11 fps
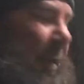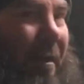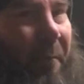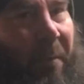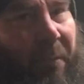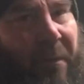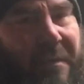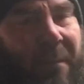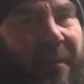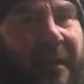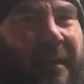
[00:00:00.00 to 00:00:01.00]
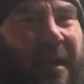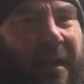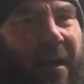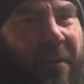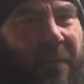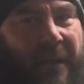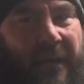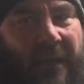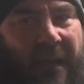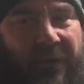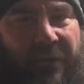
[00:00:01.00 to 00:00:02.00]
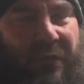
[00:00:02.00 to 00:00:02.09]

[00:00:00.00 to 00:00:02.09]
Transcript: to come up with something that I'd really like